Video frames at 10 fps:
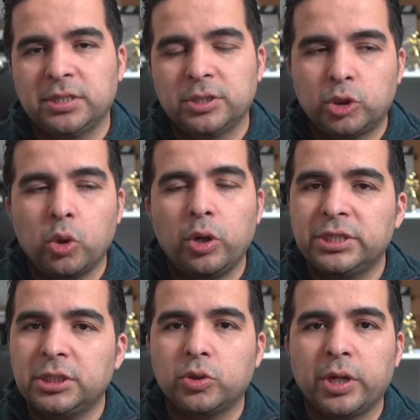So
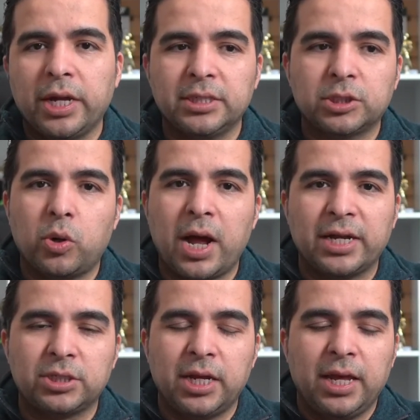easy to get a
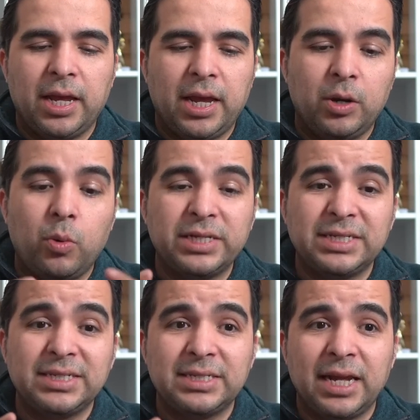scratch, and it was
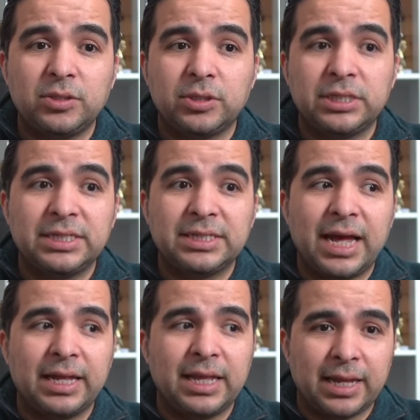insane to see this
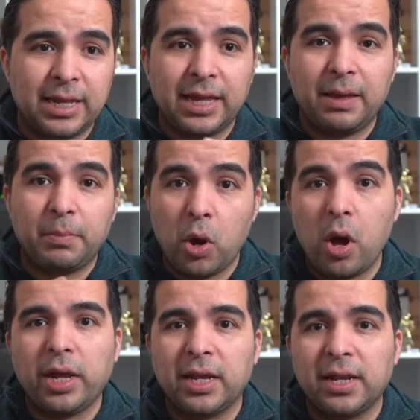guy that he kept
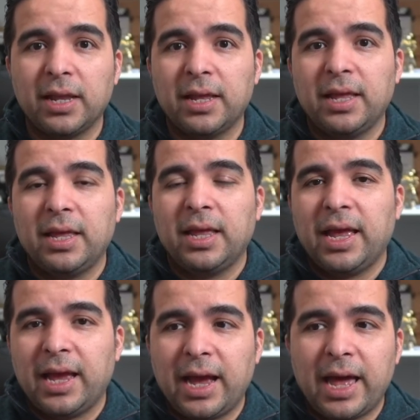going.
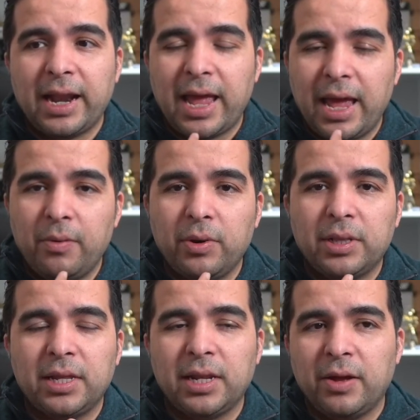It had
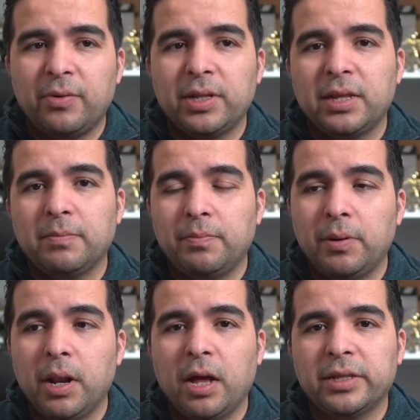everything
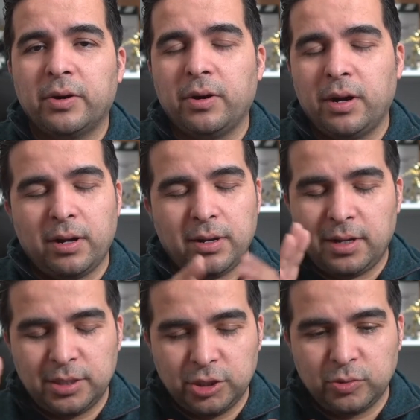blood.
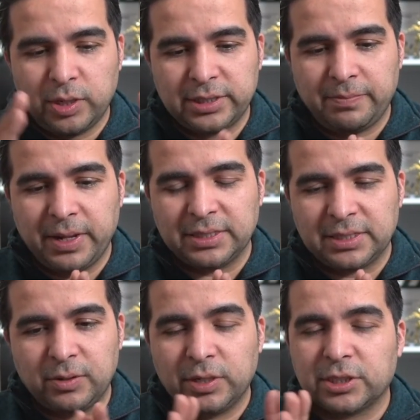It just was a
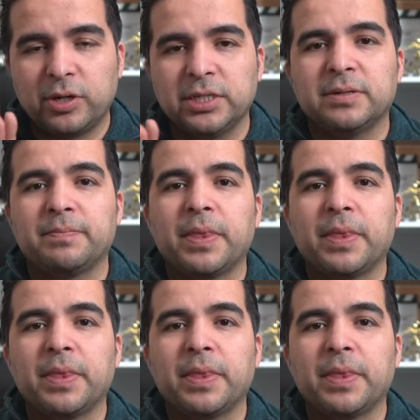mess. It was crazy.